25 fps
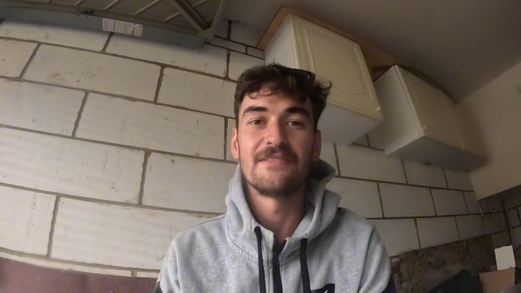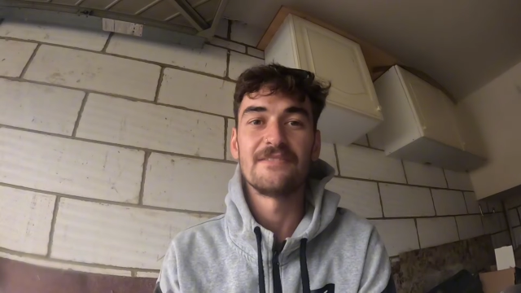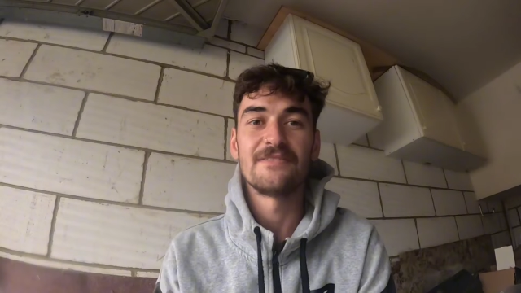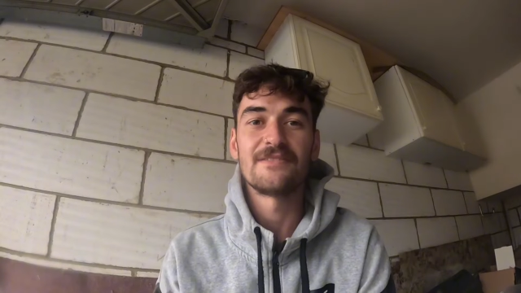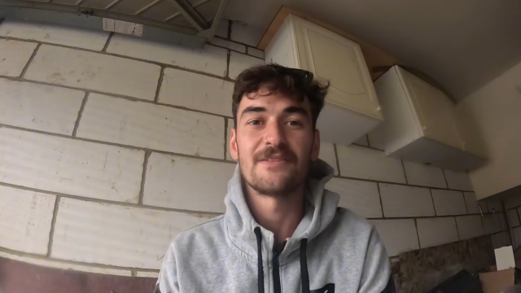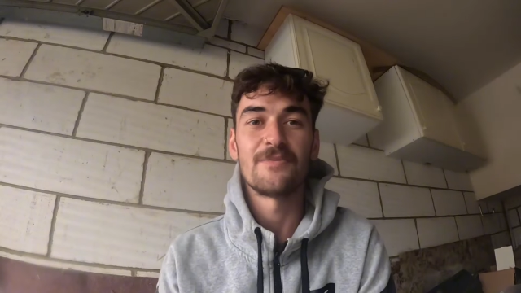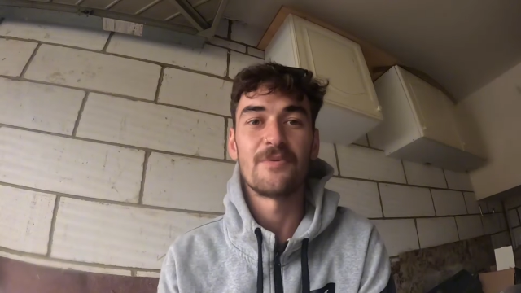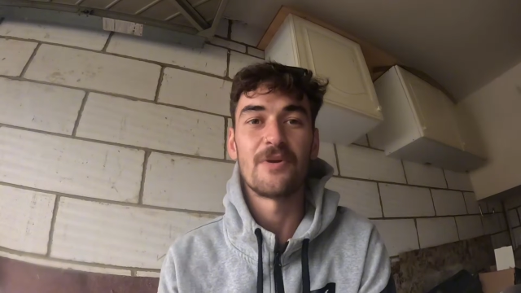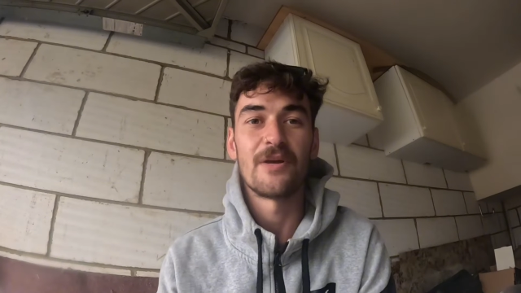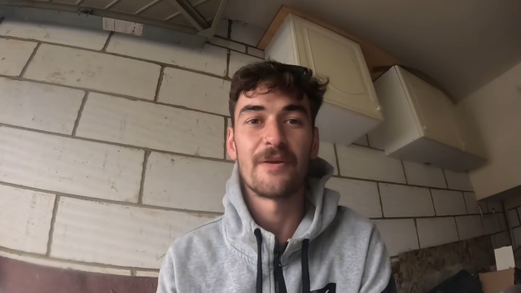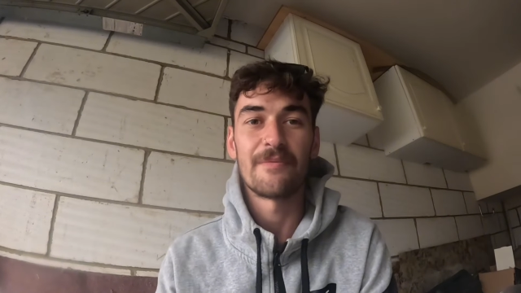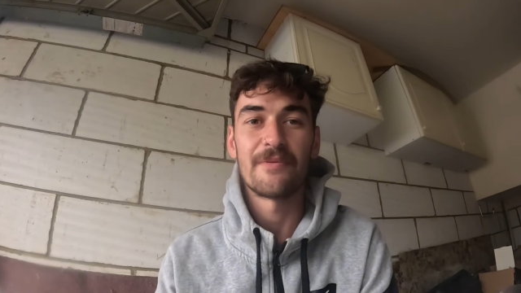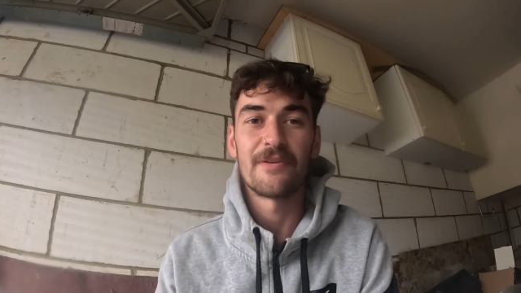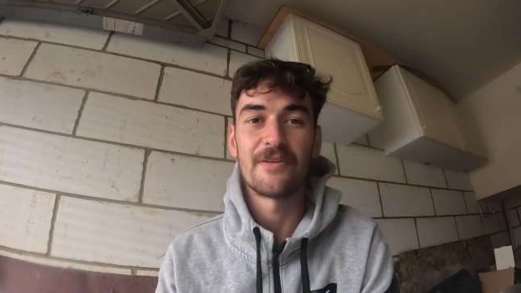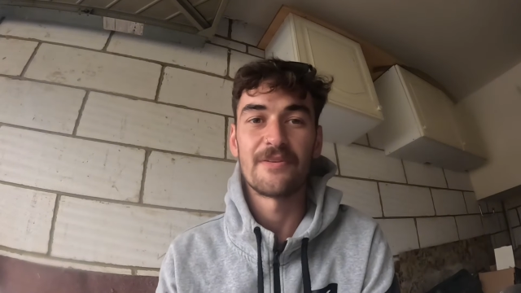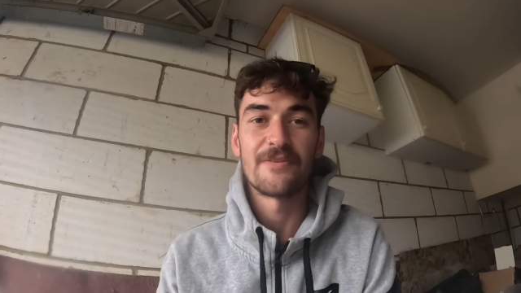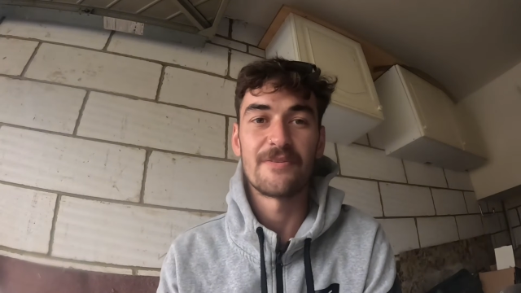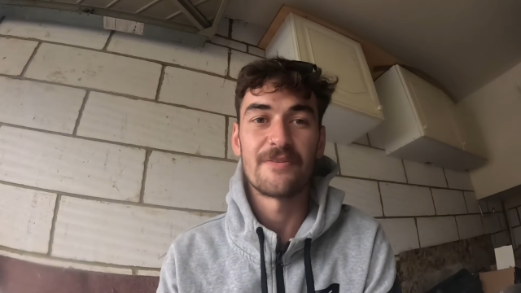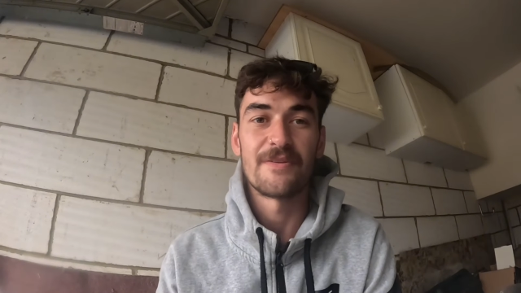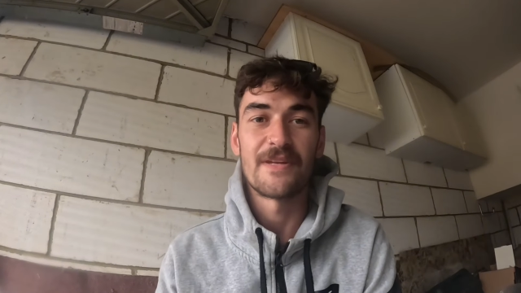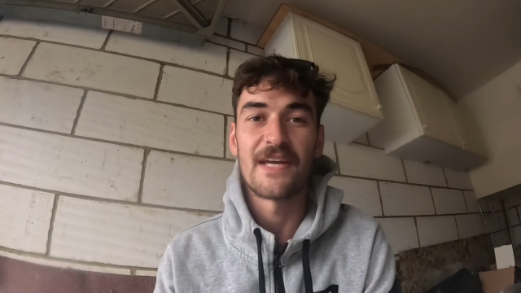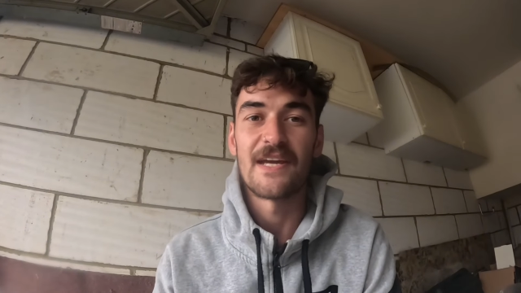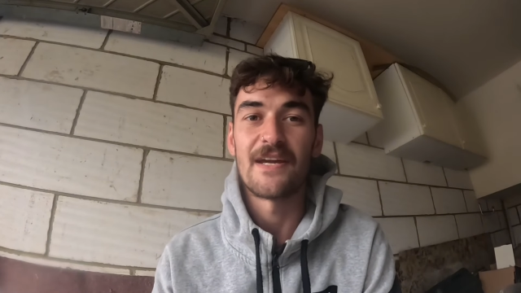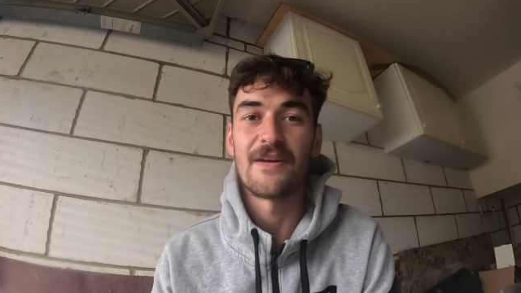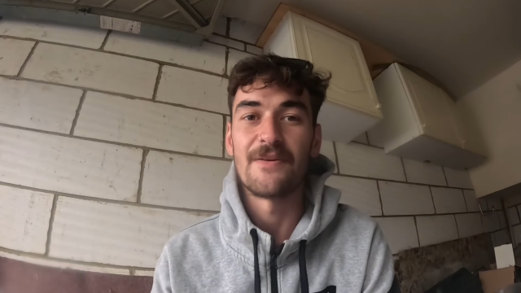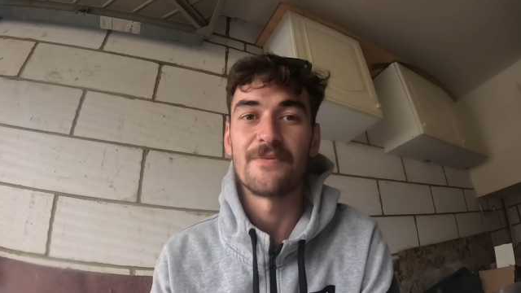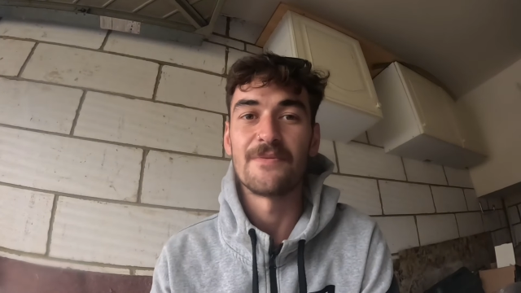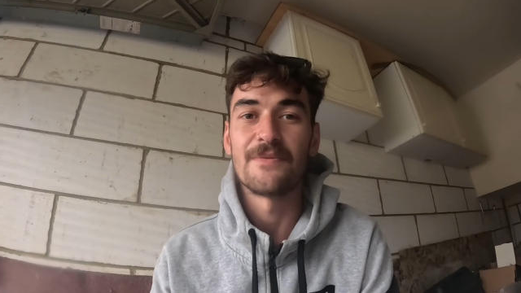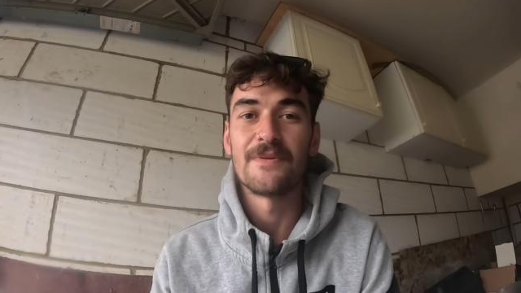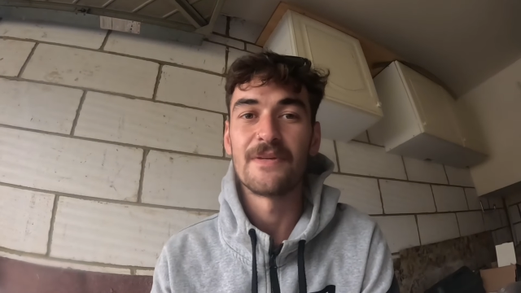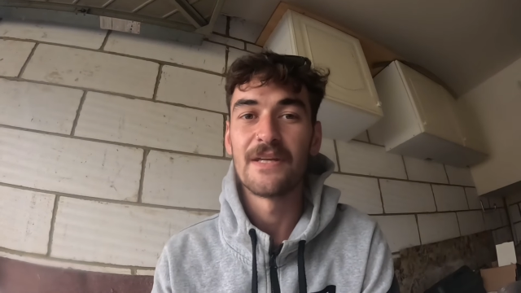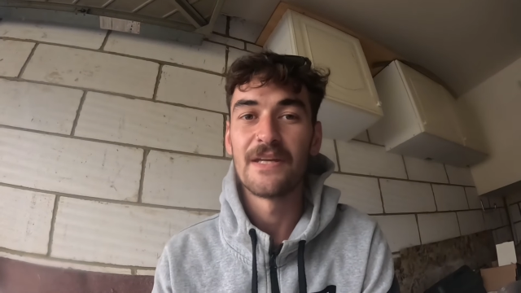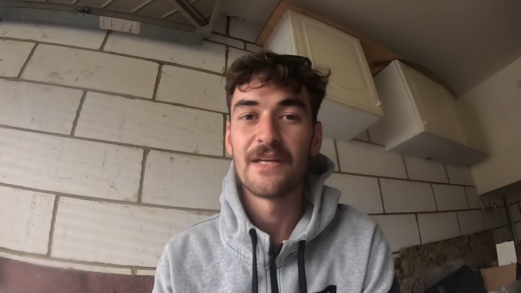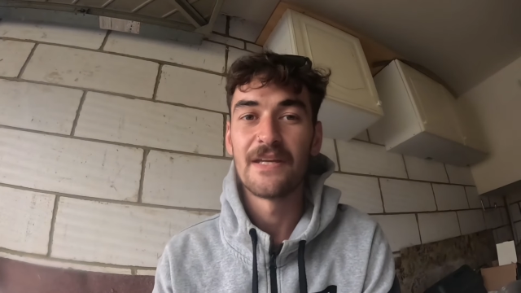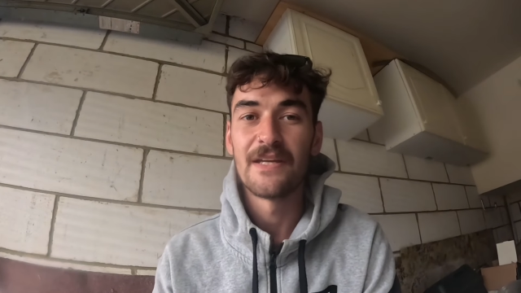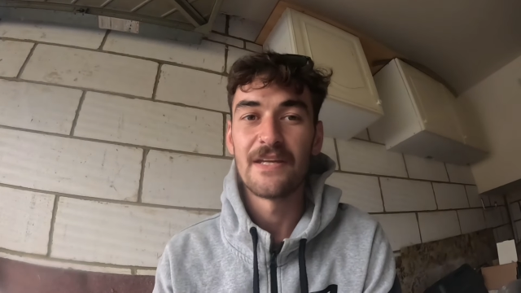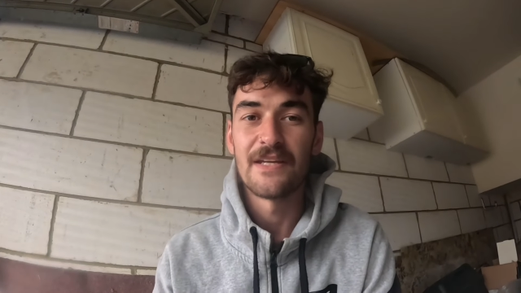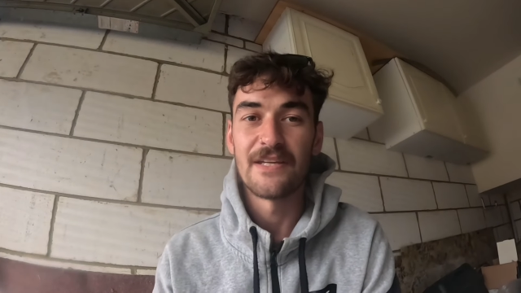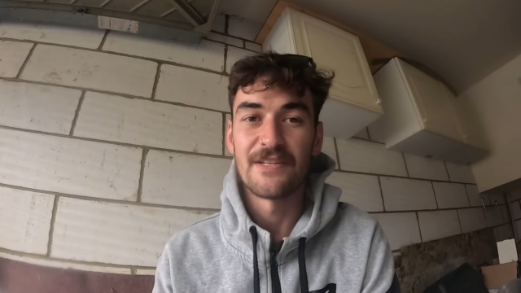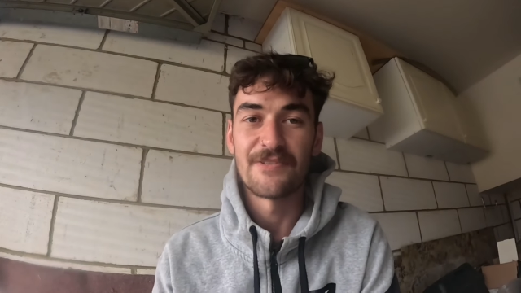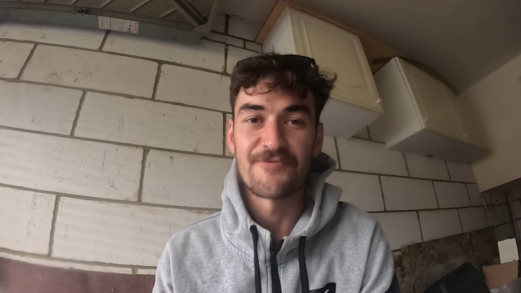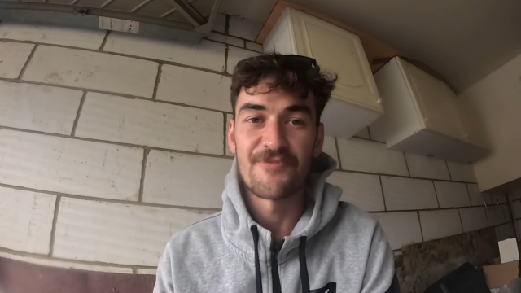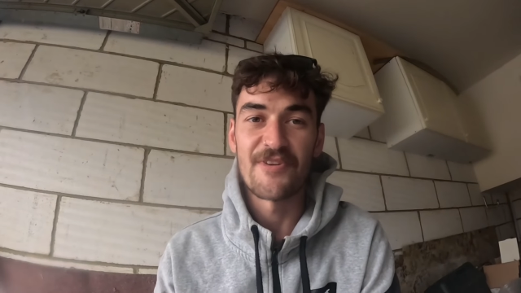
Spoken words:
So what I'm going to do now, it's